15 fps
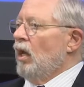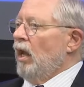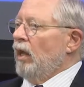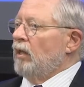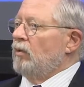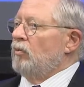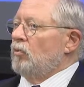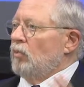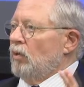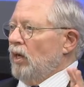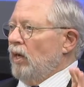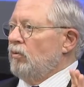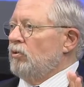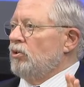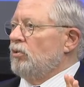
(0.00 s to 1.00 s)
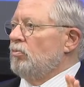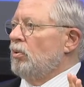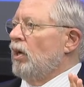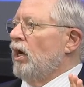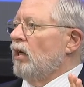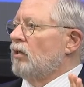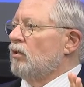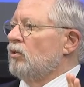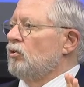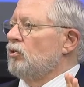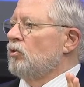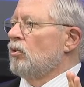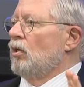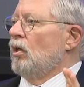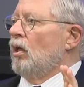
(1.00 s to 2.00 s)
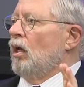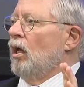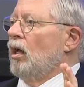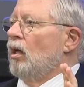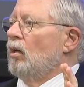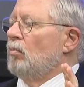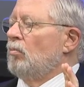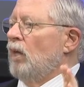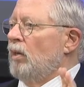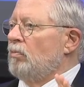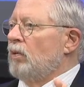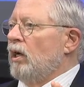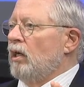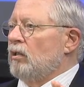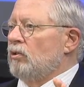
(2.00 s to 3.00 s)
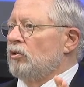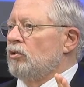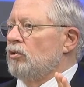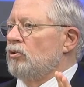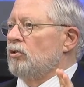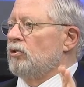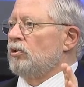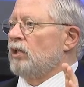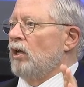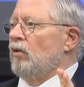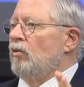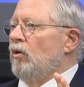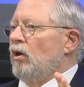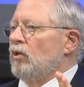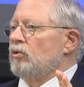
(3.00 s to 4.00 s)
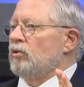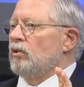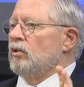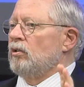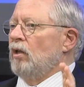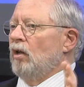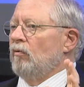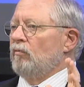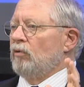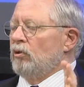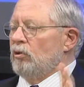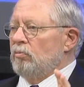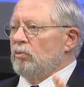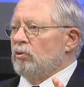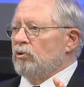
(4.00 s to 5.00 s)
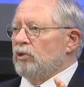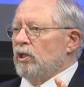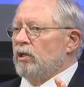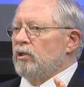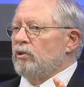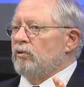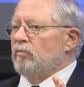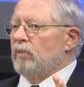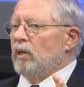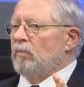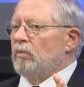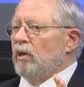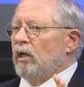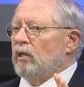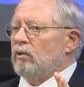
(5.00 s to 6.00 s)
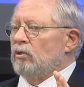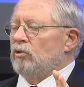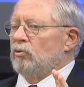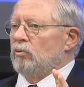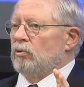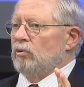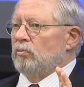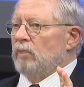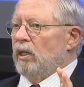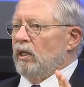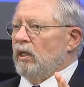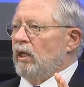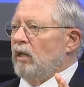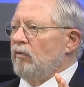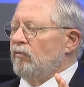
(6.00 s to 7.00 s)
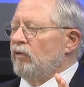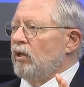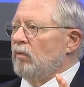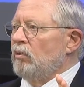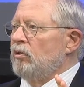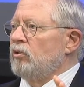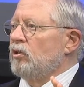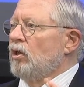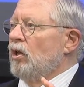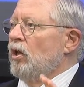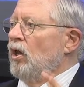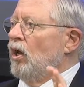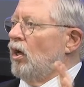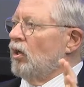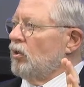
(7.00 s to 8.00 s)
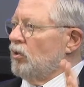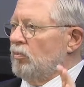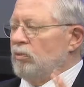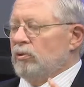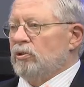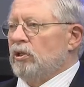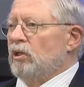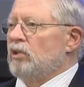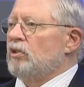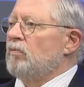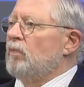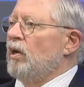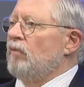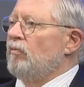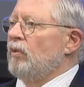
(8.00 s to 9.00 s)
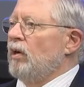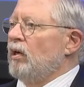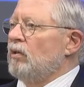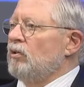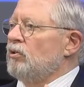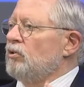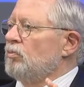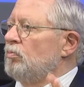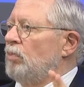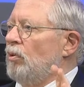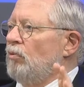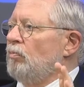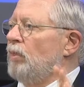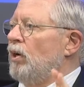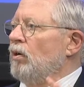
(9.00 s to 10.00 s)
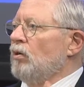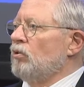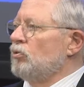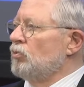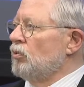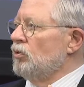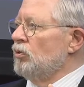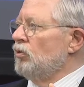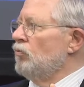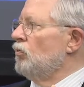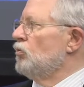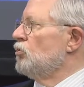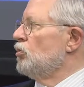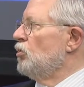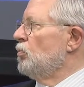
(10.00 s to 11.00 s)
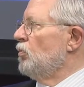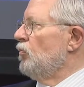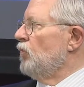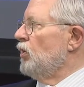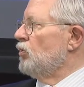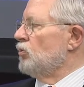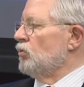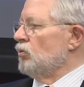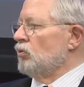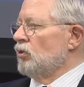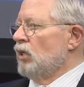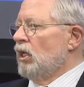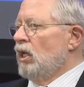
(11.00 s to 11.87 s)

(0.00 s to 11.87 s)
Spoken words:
And when I was in practice, my practice is in South Austin. A good percentage of my practice was Medicaid families. A good percentage of my practice, both parents were university professors.